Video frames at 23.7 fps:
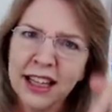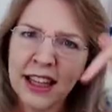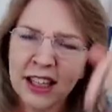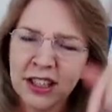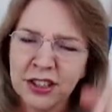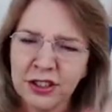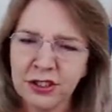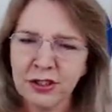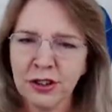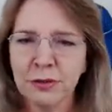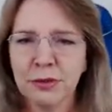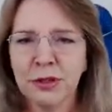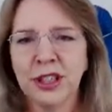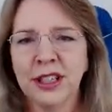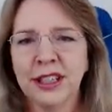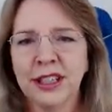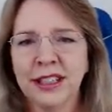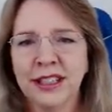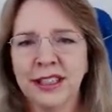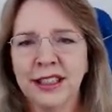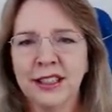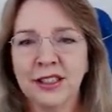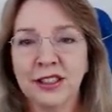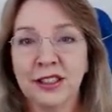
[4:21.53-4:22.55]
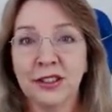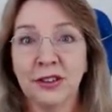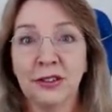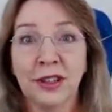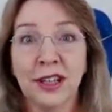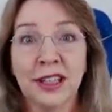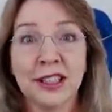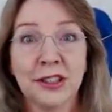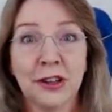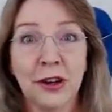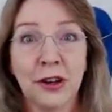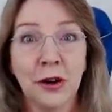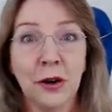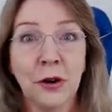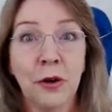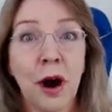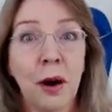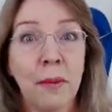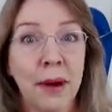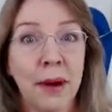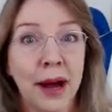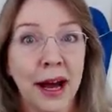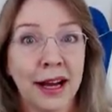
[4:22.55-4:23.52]
in the description. So let's
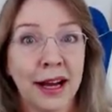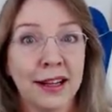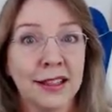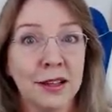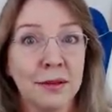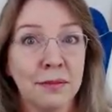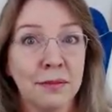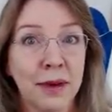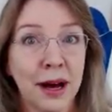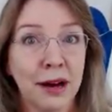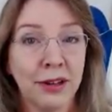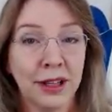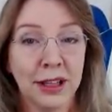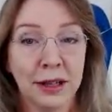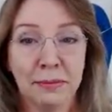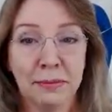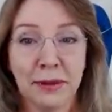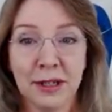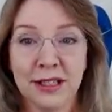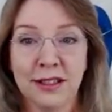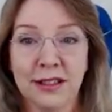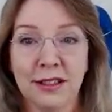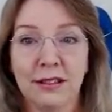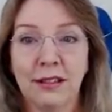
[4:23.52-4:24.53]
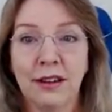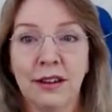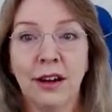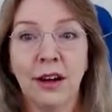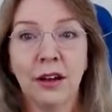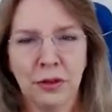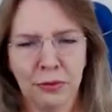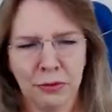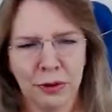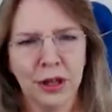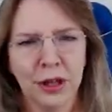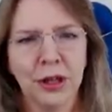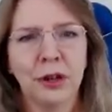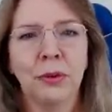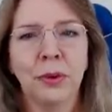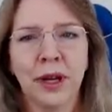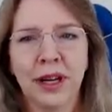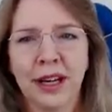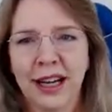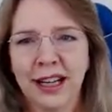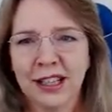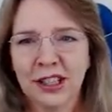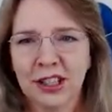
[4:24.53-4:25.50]
go back to Mount Olympus. The real
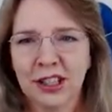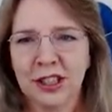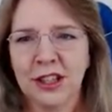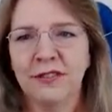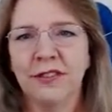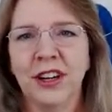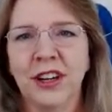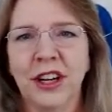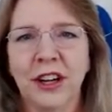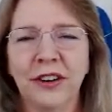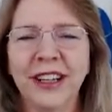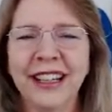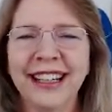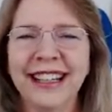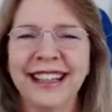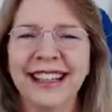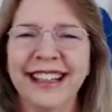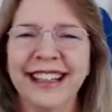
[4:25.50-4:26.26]
one, not just the video.